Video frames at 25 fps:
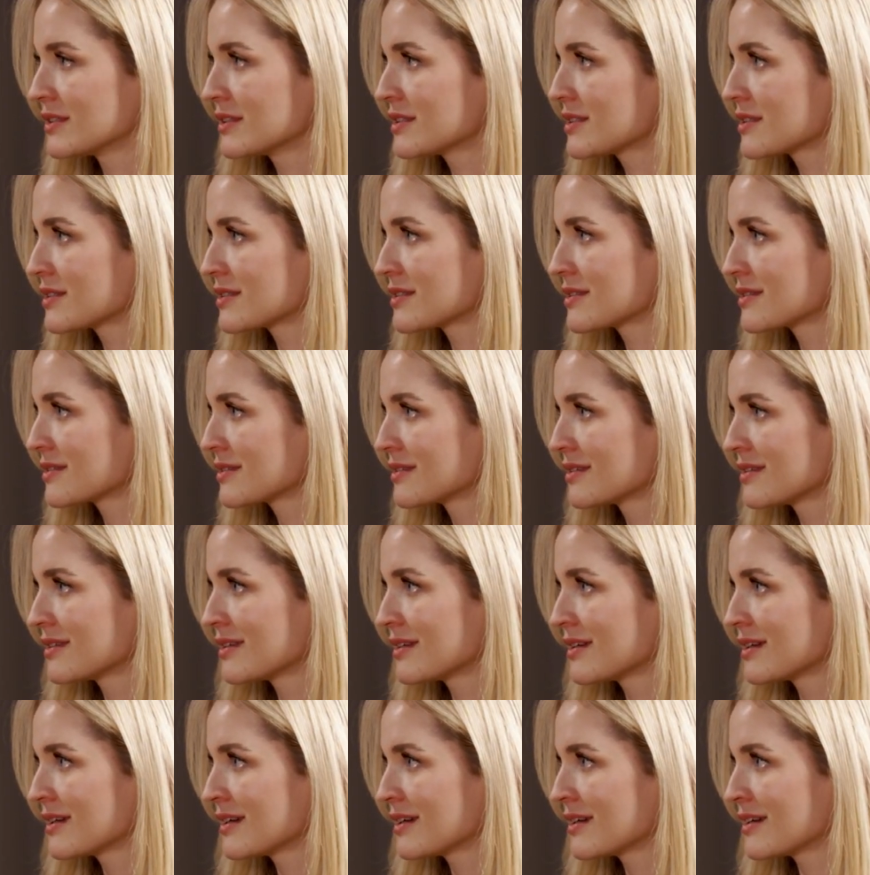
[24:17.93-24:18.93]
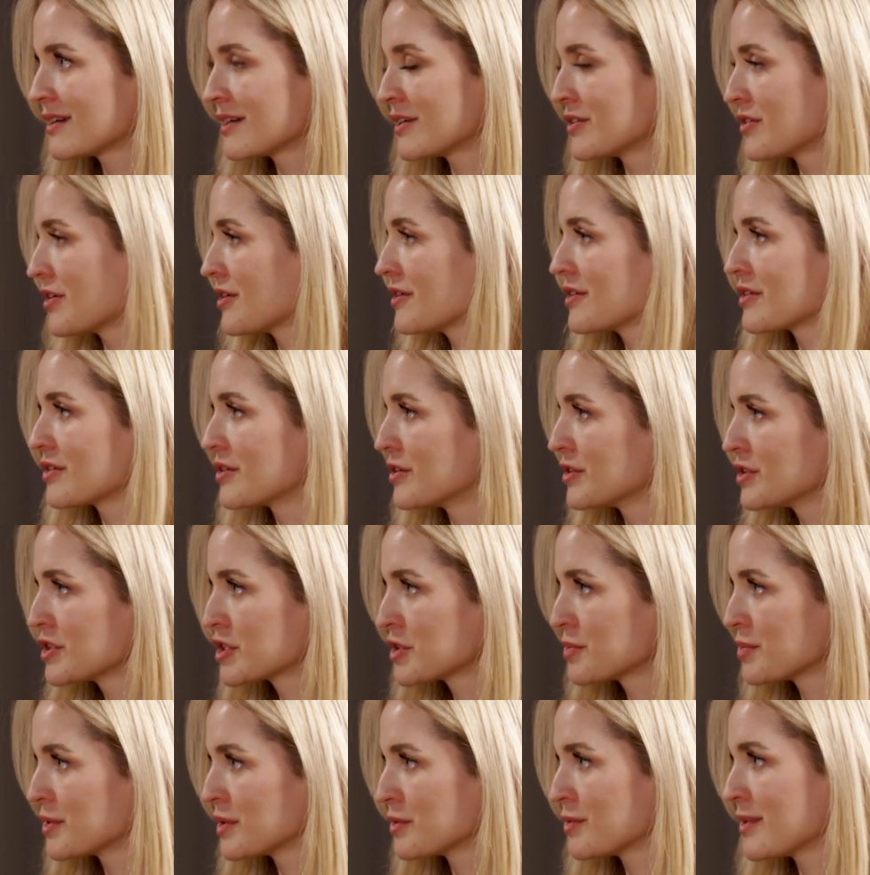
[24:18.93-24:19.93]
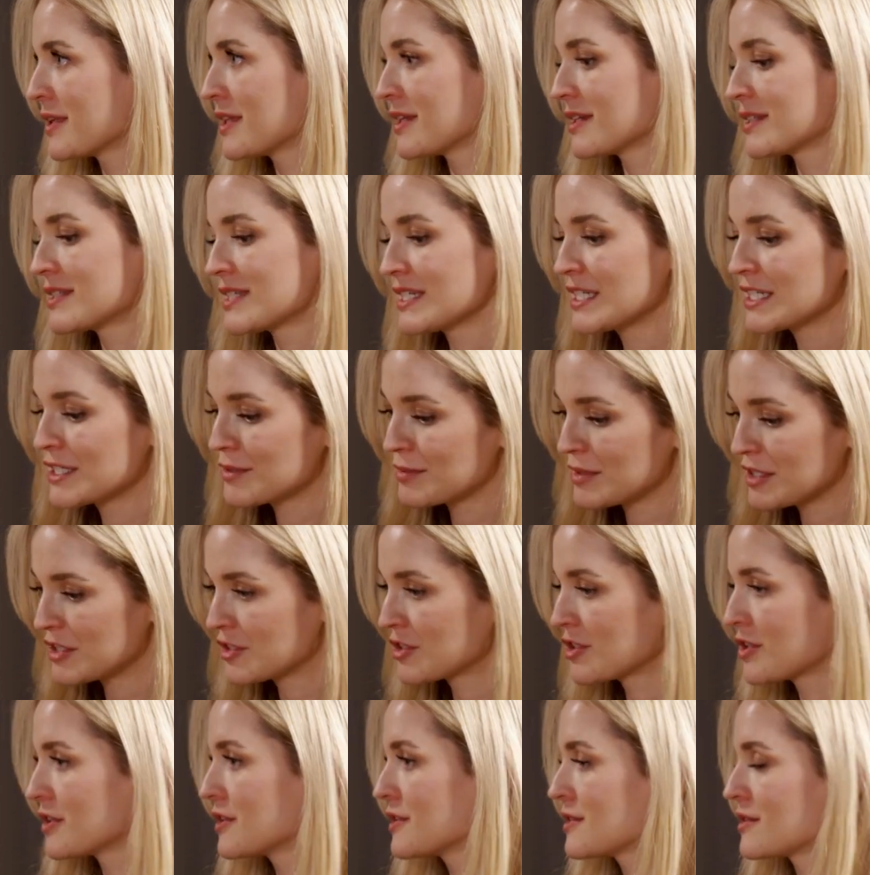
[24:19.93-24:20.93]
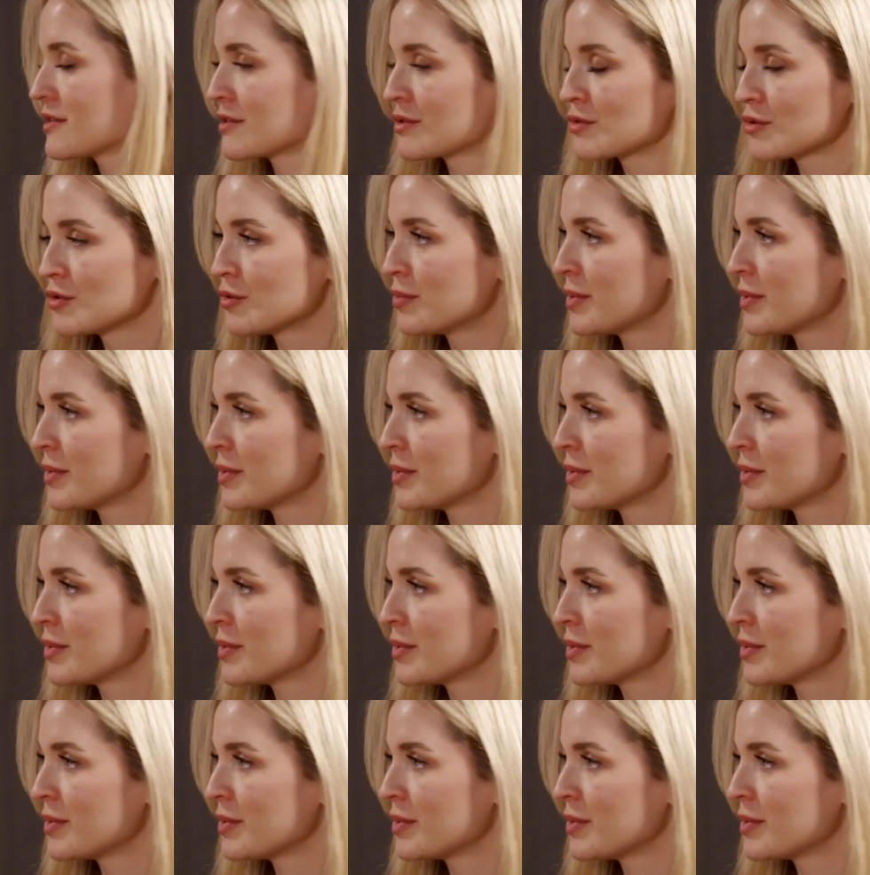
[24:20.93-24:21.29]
It's a non-negotiable, whether it's endometriosis or